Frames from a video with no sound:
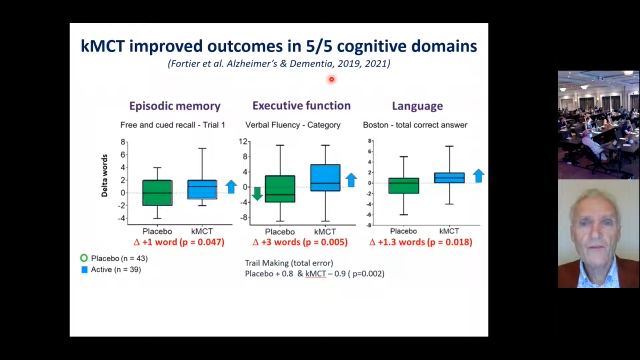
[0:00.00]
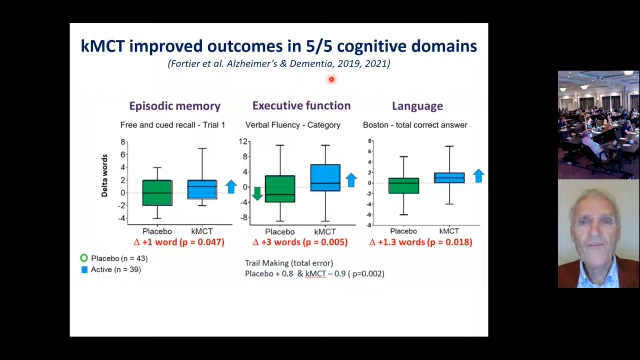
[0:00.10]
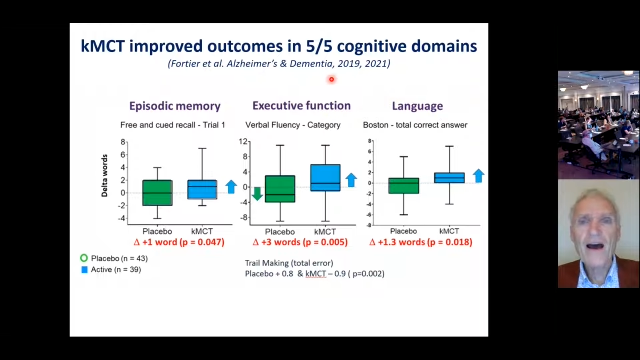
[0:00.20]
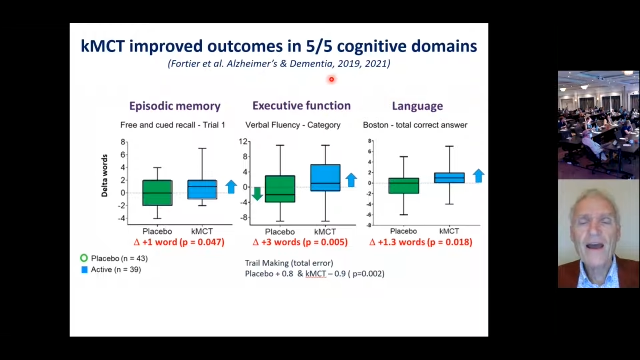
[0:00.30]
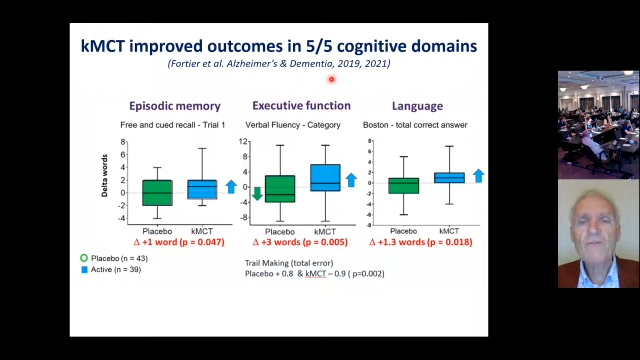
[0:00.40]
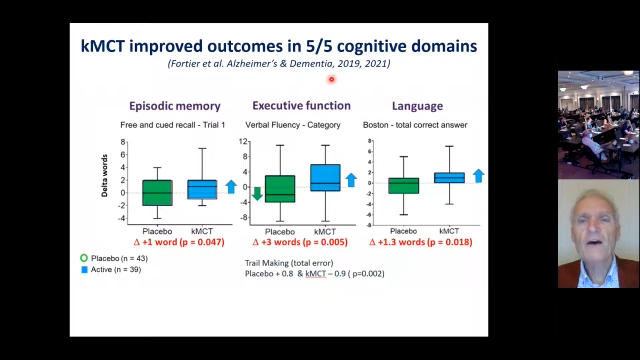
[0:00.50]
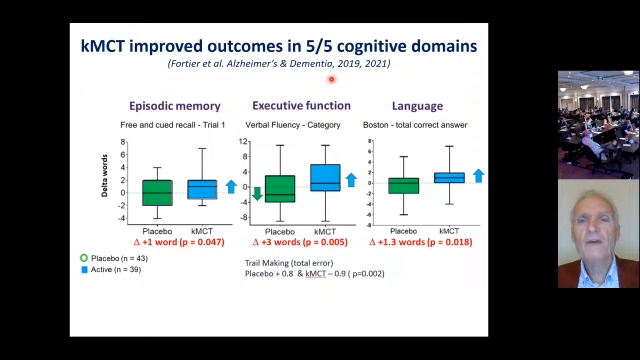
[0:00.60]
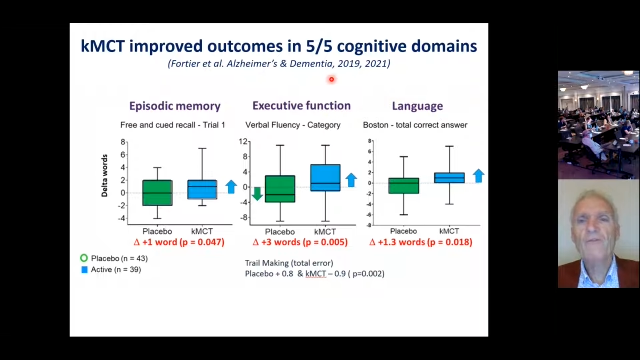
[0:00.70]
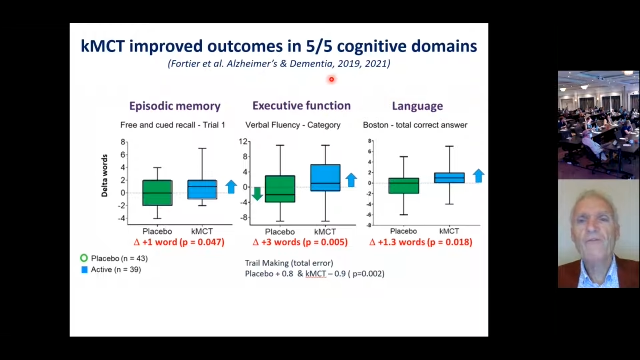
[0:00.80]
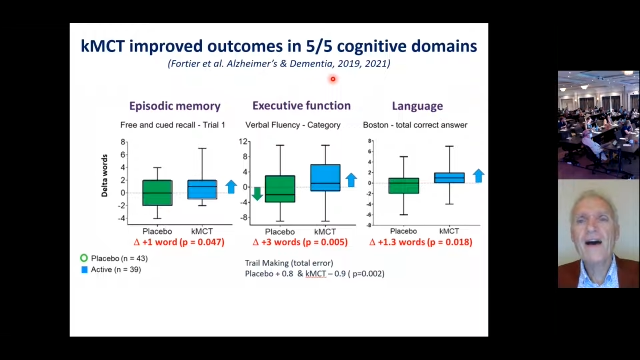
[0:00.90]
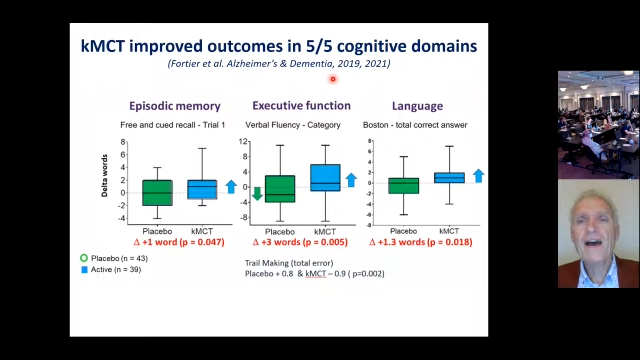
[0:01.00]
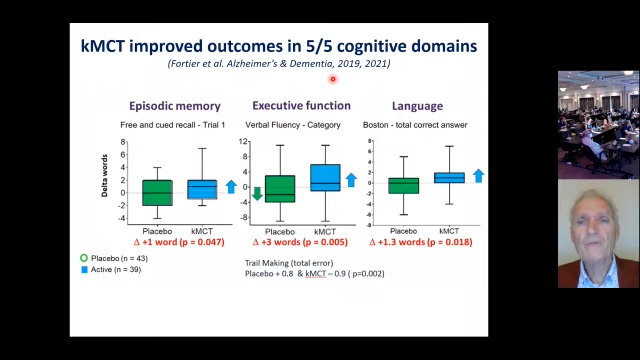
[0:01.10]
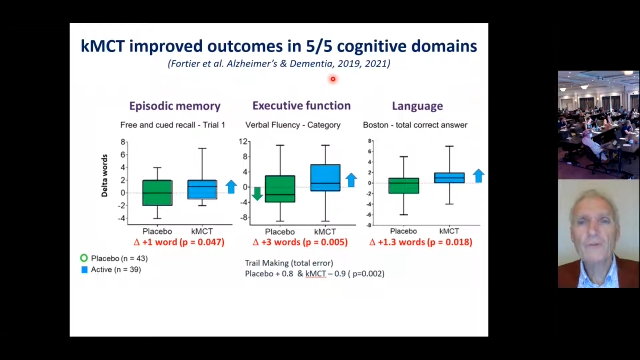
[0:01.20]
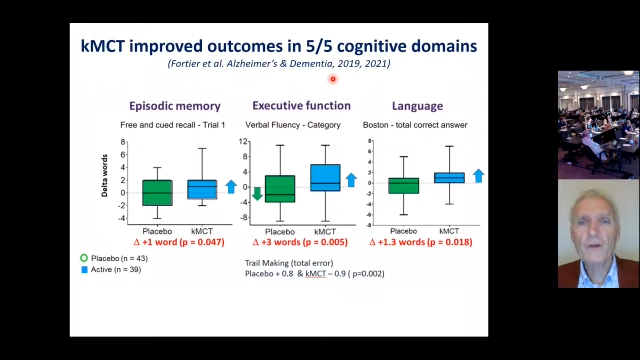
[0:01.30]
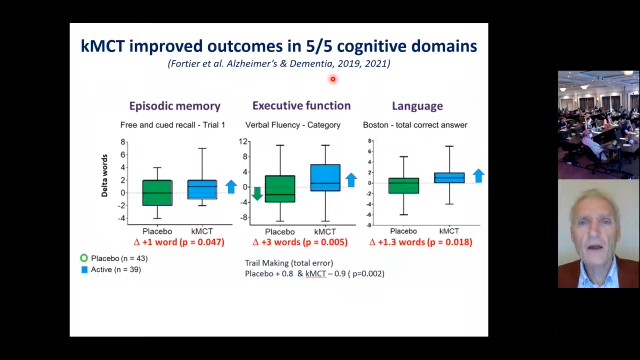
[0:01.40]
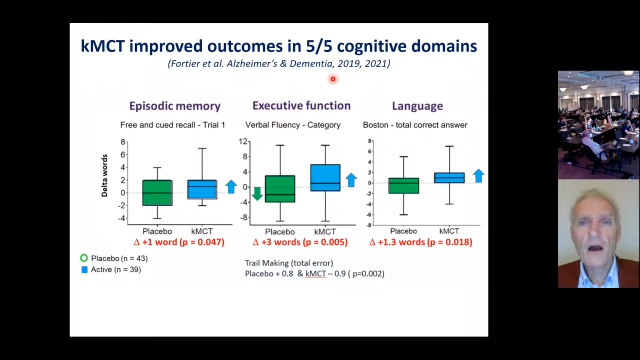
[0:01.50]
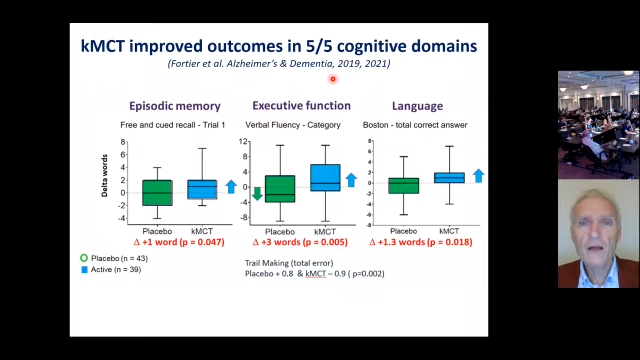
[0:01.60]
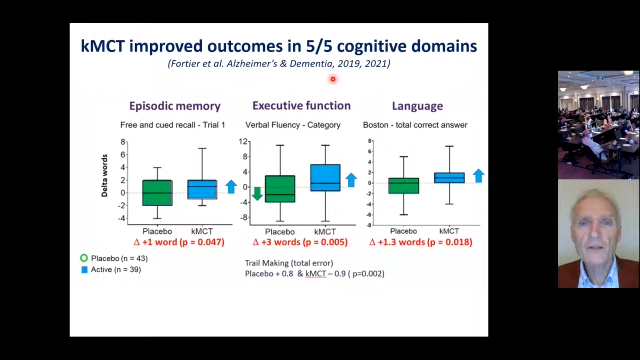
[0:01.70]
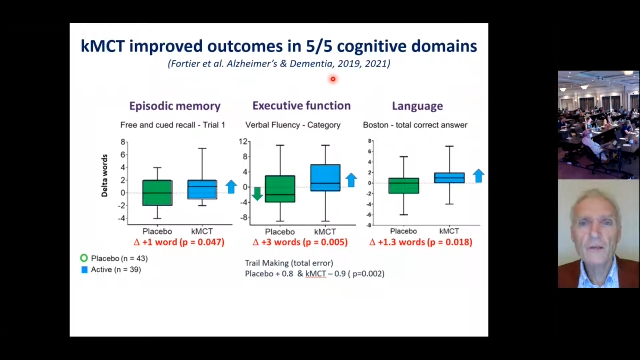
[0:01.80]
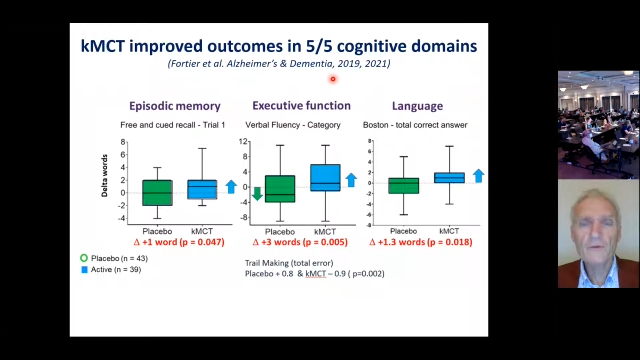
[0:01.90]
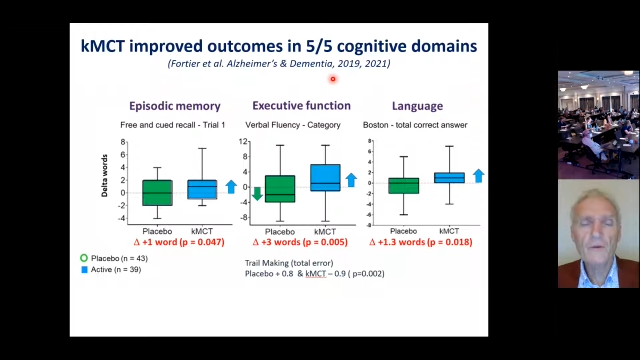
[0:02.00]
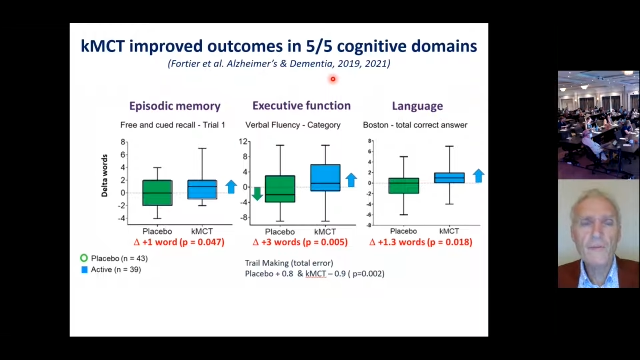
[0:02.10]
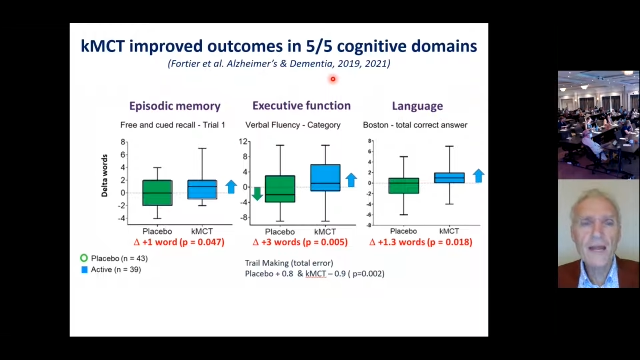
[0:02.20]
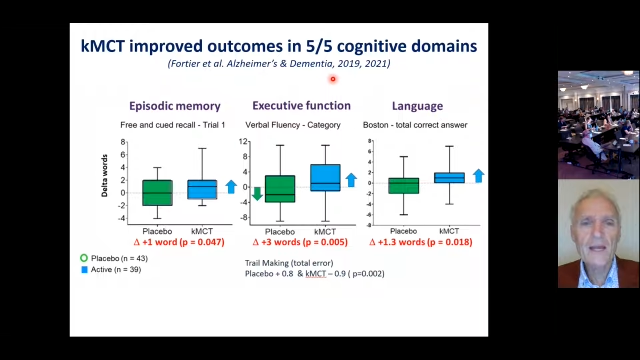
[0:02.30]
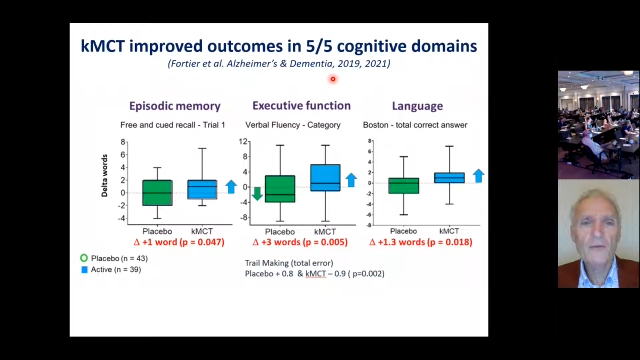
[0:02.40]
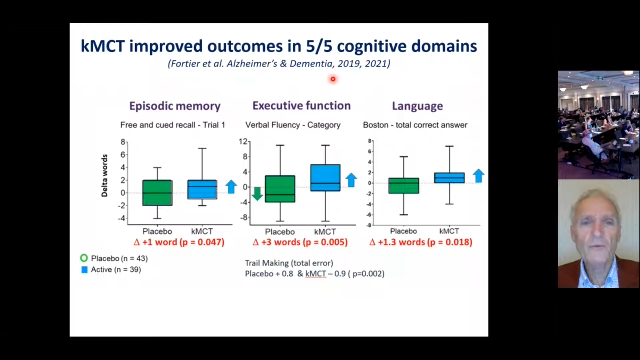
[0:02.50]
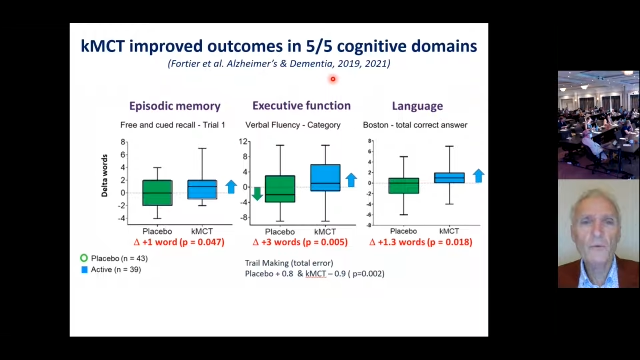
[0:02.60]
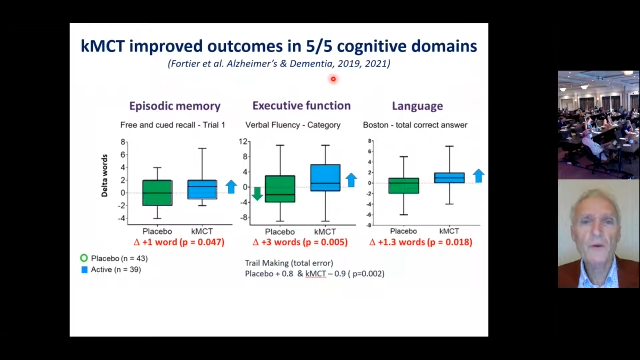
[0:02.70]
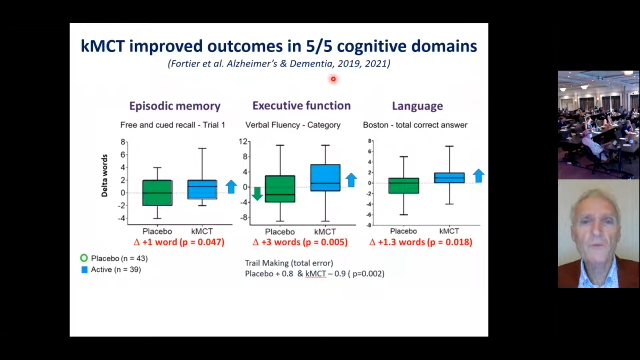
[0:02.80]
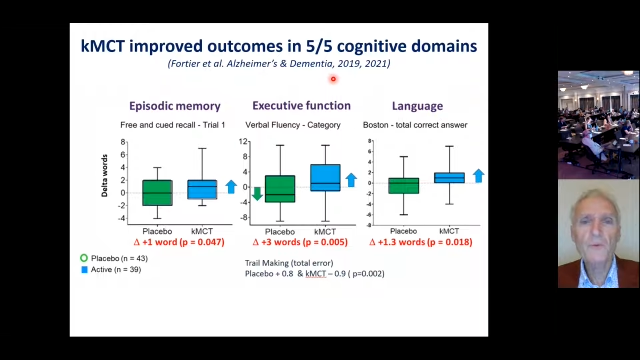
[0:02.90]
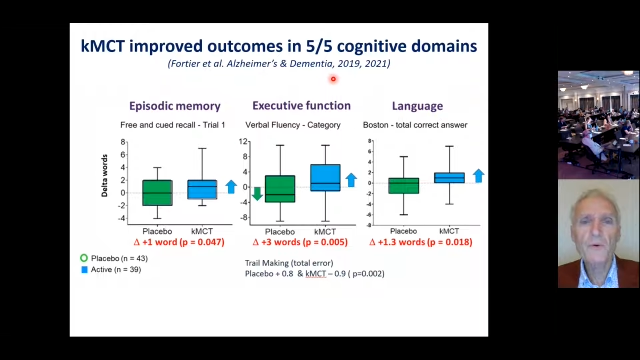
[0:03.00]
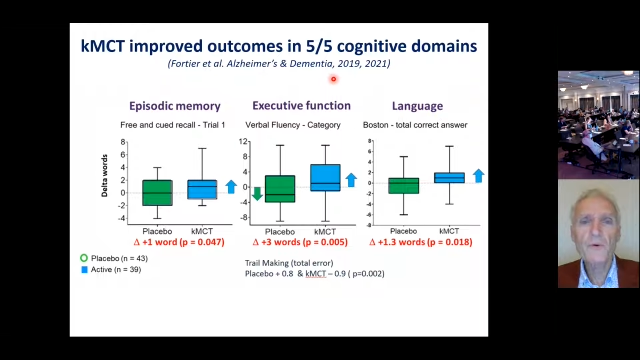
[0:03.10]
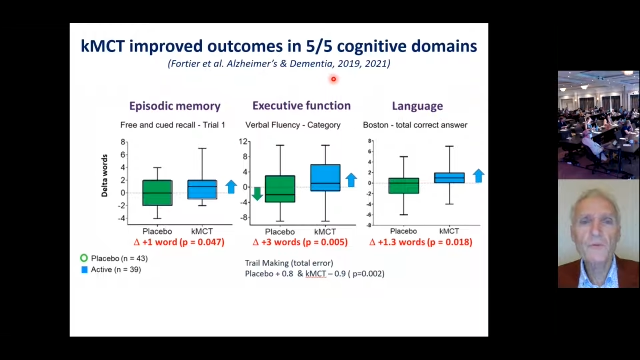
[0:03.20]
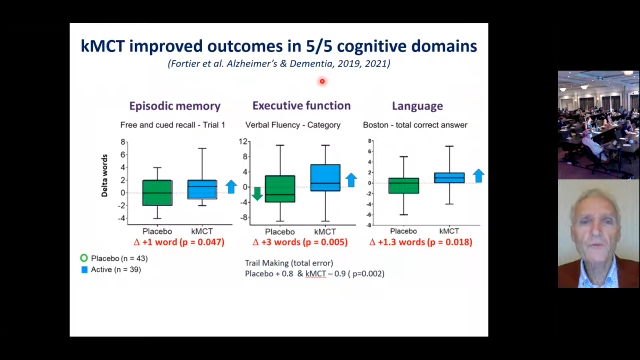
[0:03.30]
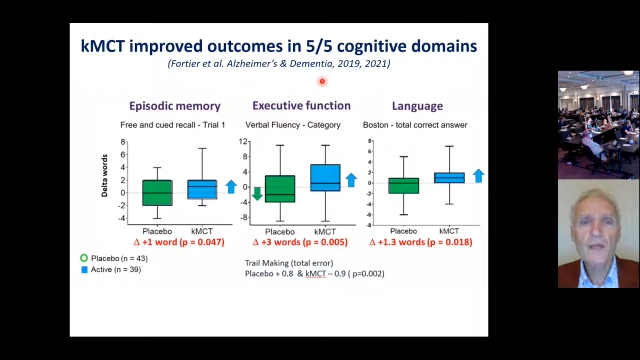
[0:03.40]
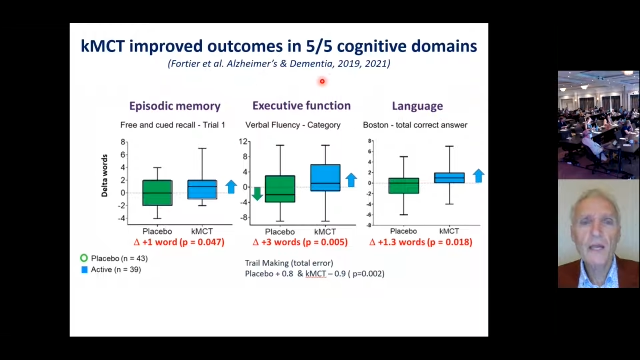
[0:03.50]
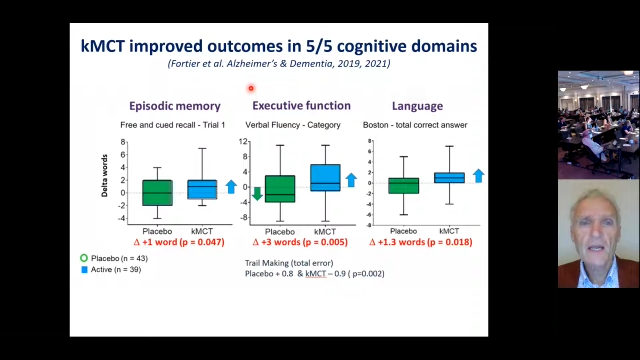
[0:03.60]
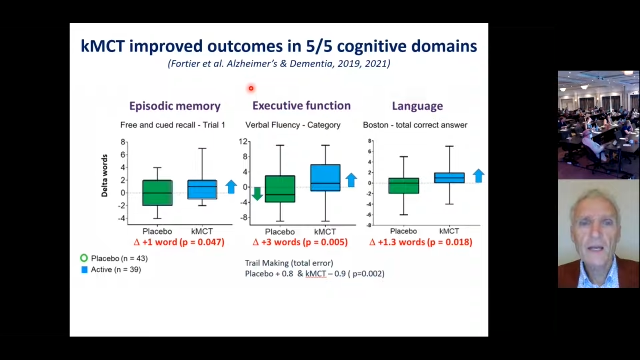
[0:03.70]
5 out of 5 of the cognitive domains were improved.